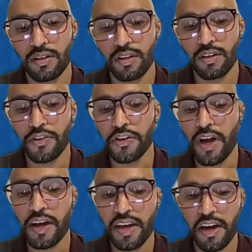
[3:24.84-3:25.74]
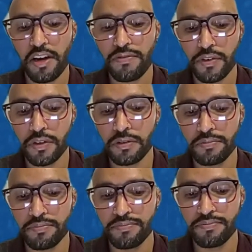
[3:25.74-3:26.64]
"If you're not careful,
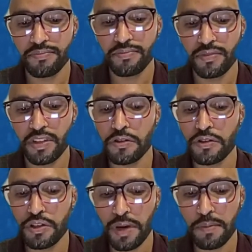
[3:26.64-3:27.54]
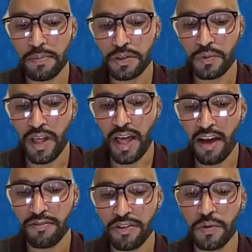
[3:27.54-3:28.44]
the newspapers will
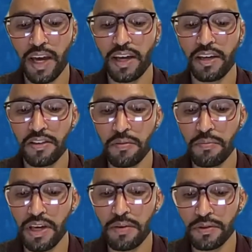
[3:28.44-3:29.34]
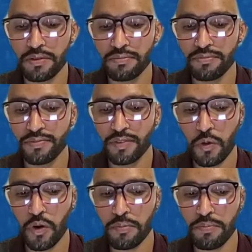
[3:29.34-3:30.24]
have you hating the people who
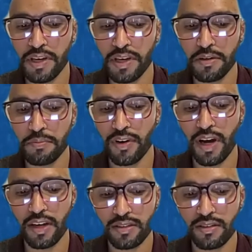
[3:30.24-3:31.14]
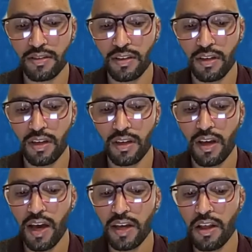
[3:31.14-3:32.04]
are being oppressed
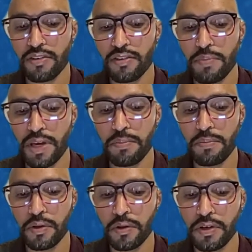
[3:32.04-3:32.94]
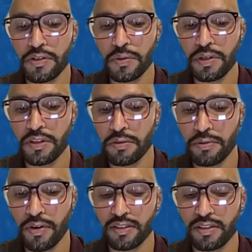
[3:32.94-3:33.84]
and loving the people who are doing the
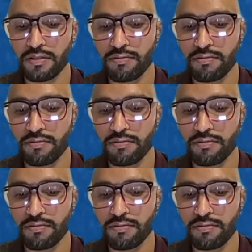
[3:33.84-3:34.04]
oppressing."